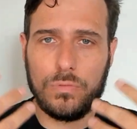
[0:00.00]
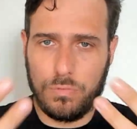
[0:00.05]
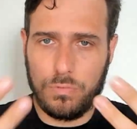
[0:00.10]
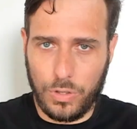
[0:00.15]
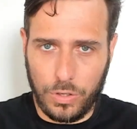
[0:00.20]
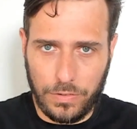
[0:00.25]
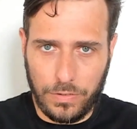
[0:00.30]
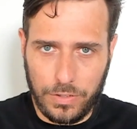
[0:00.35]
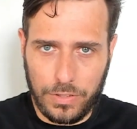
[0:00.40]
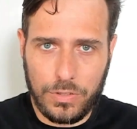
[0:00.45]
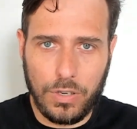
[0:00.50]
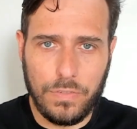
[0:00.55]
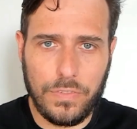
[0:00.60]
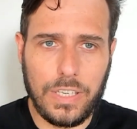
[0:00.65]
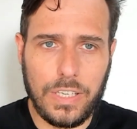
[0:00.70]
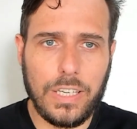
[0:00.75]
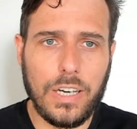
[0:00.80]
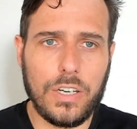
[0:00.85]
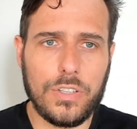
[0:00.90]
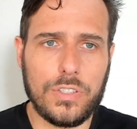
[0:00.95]
a lot of this over
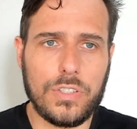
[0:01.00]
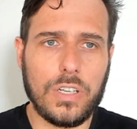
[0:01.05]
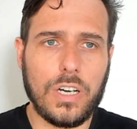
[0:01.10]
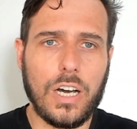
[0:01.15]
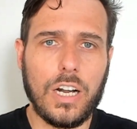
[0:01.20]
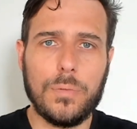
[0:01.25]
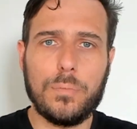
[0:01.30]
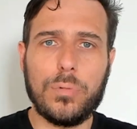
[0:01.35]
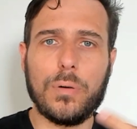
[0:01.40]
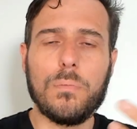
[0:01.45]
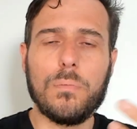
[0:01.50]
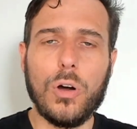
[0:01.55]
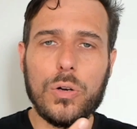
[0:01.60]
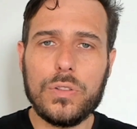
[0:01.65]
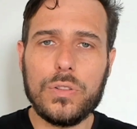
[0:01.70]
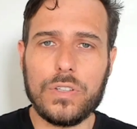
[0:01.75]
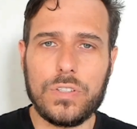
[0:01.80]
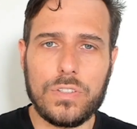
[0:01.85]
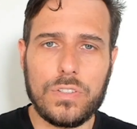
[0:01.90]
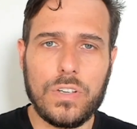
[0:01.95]
here is to kind of promote
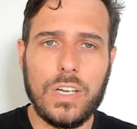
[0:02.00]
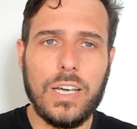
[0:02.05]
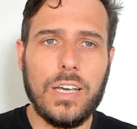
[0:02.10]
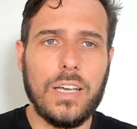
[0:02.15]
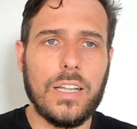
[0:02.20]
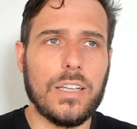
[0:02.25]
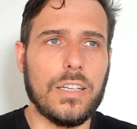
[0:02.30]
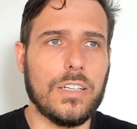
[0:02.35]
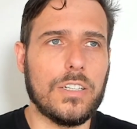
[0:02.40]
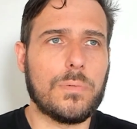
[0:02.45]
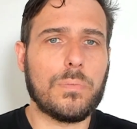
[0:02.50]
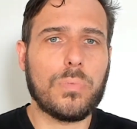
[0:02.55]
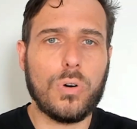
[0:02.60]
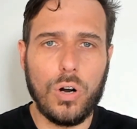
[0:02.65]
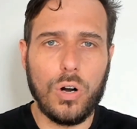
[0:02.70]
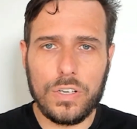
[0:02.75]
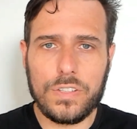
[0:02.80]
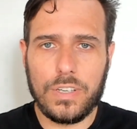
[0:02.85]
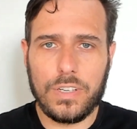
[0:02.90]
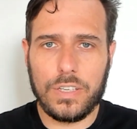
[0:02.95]
this
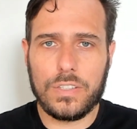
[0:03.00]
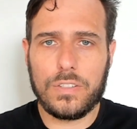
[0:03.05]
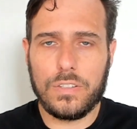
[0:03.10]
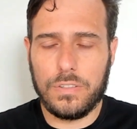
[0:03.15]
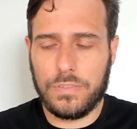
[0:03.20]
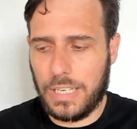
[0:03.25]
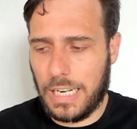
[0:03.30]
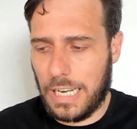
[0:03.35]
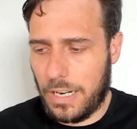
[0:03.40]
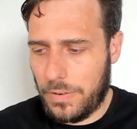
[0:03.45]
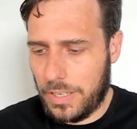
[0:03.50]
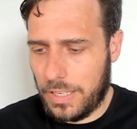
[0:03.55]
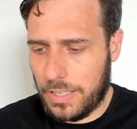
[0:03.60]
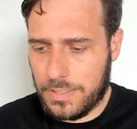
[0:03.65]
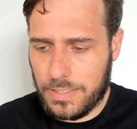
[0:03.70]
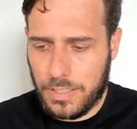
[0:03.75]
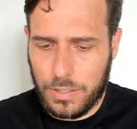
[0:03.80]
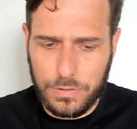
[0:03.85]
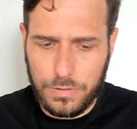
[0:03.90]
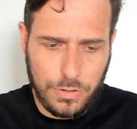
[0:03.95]
process of allowing
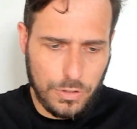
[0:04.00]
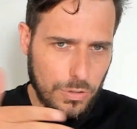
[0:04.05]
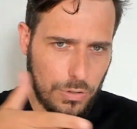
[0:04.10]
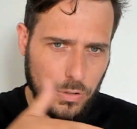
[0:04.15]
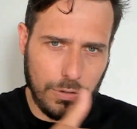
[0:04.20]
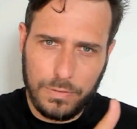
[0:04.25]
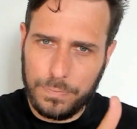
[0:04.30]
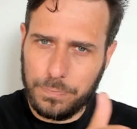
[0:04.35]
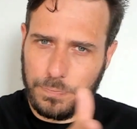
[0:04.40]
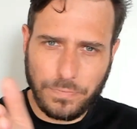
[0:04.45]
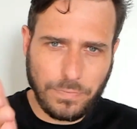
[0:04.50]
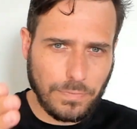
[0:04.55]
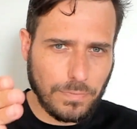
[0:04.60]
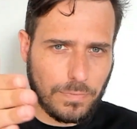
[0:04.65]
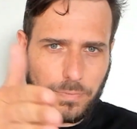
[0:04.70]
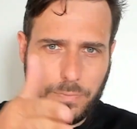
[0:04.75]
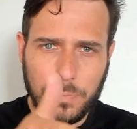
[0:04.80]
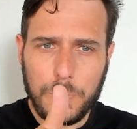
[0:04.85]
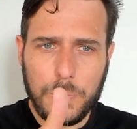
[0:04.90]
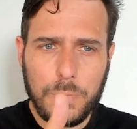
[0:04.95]
ourselves to
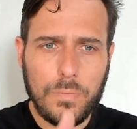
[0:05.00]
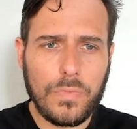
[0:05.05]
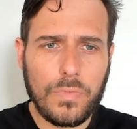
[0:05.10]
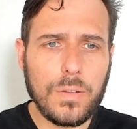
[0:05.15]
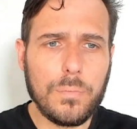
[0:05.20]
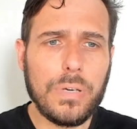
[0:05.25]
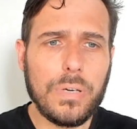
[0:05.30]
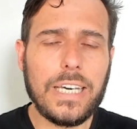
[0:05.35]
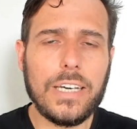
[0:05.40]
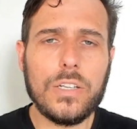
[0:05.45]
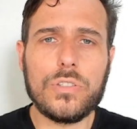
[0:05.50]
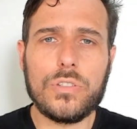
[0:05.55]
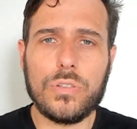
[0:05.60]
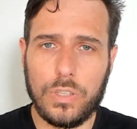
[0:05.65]
begin to